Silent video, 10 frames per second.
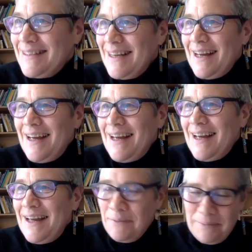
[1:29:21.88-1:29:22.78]
uh,
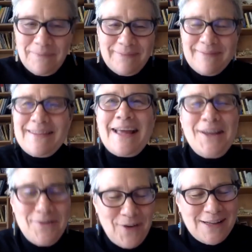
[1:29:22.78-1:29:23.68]
I thank
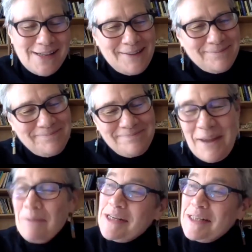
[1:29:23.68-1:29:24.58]
you for asking.
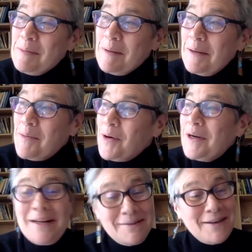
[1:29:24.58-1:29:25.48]
I wish I'd spent a little more on
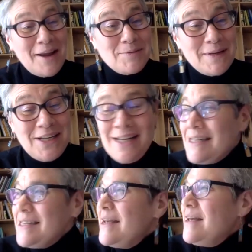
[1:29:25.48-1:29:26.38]
it. Now's my
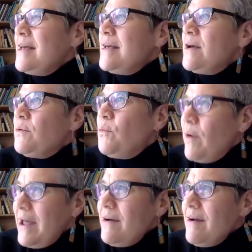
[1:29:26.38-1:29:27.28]
chance
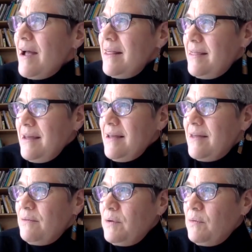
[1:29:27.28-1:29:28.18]
where I think
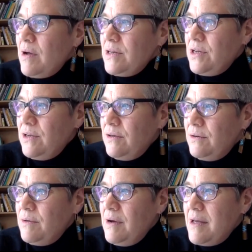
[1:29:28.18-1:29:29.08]
that we want
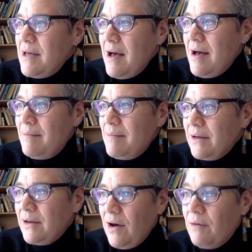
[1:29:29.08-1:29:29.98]
to um,
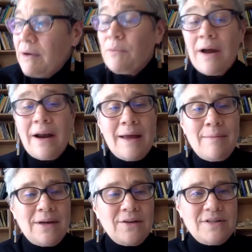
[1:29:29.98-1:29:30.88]
go, and what I'm
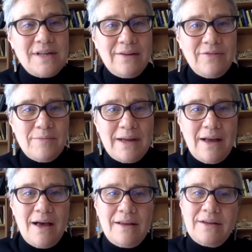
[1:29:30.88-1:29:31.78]
understanding from my
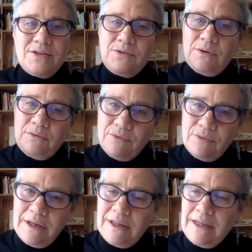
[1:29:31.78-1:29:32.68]
colleagues who are
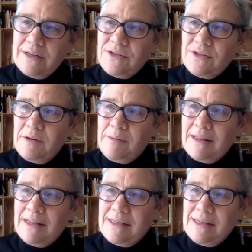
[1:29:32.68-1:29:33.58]
really concerned
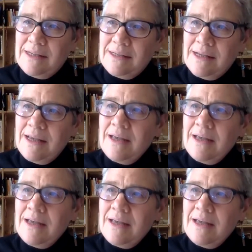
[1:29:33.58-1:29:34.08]
about this, is